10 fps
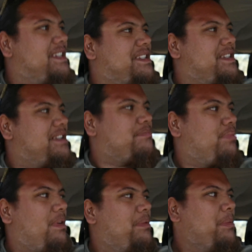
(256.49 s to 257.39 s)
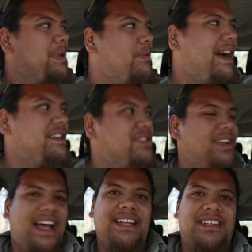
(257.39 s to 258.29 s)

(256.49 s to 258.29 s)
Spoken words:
It's probably way too late